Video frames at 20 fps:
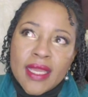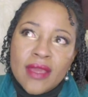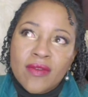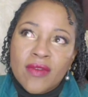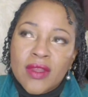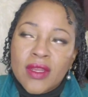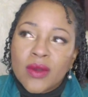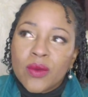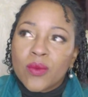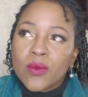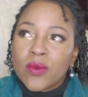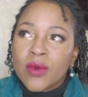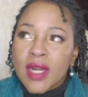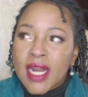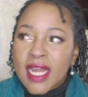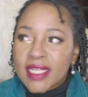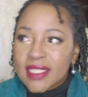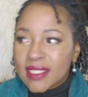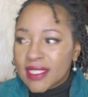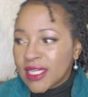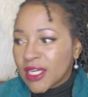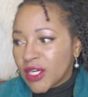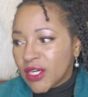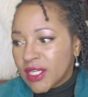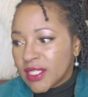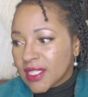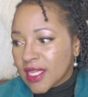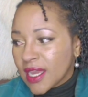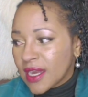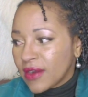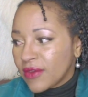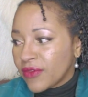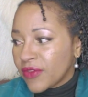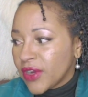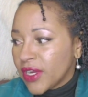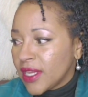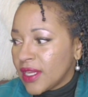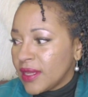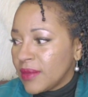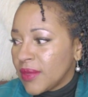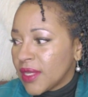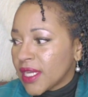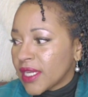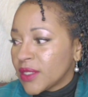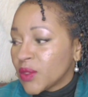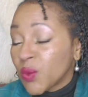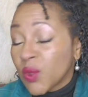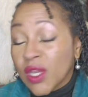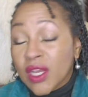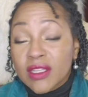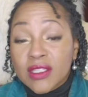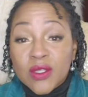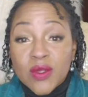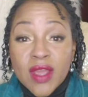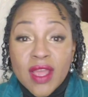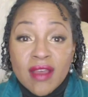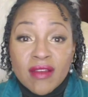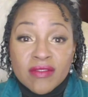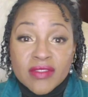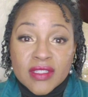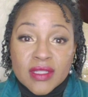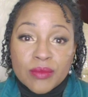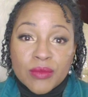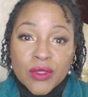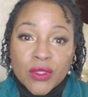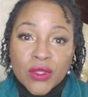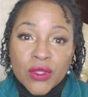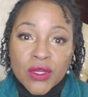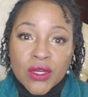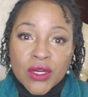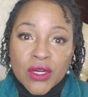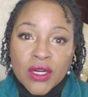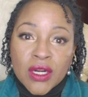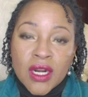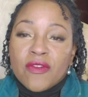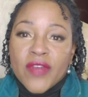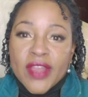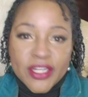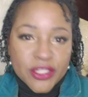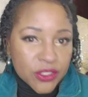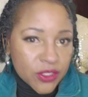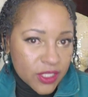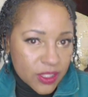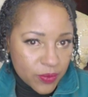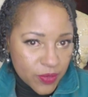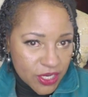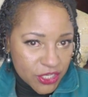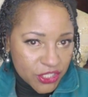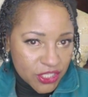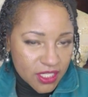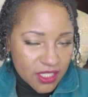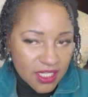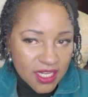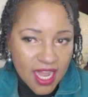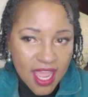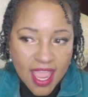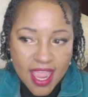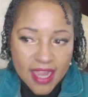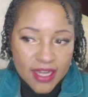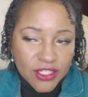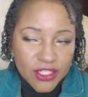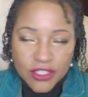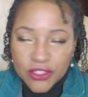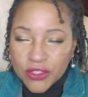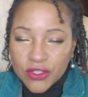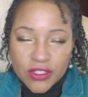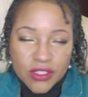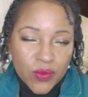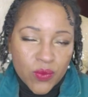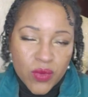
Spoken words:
Even when I see her, it's kind of freaky because we also have similar facial expressions and hand gestures,